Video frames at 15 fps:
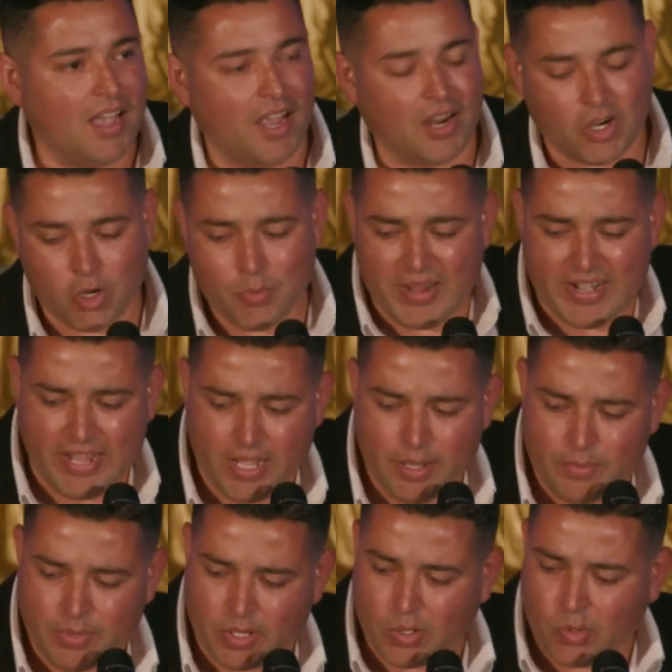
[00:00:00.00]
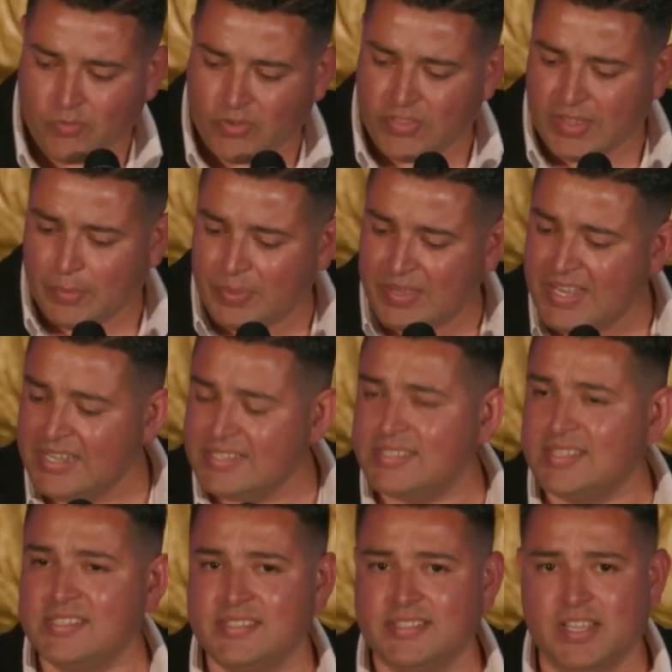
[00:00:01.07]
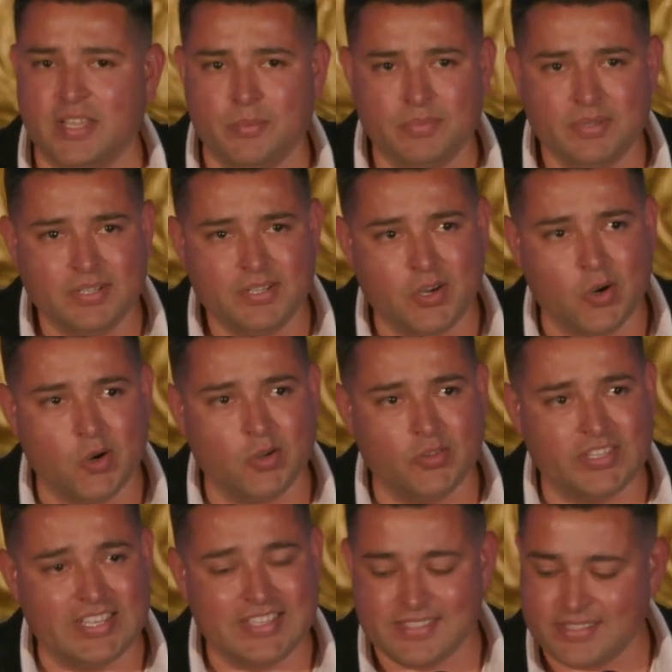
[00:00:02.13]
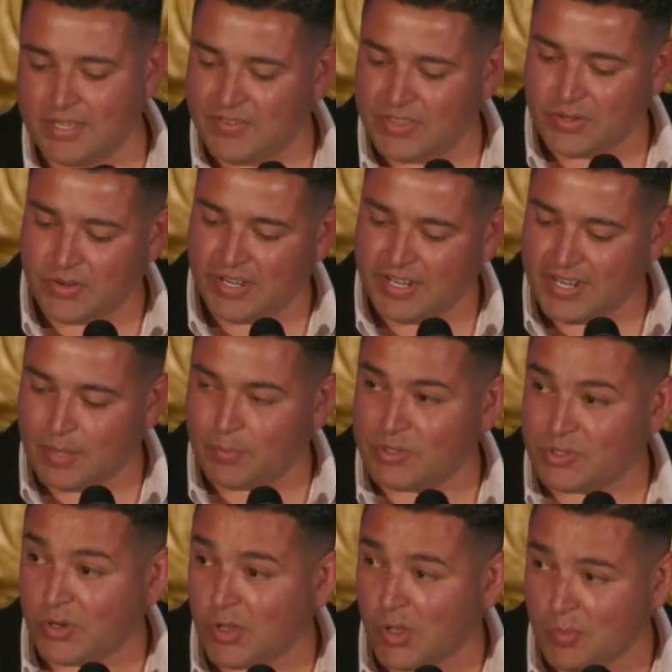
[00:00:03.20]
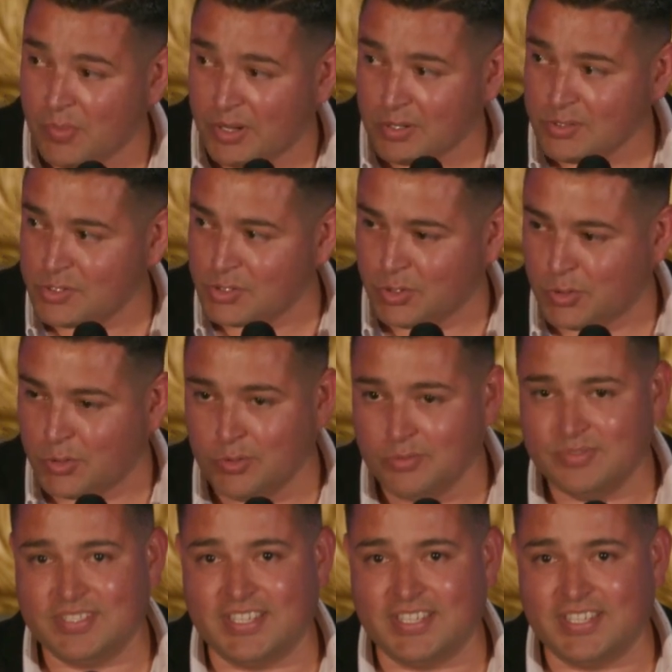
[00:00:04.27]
I heard my name over the PA system called in seventh grade at Petro Hill Middle School,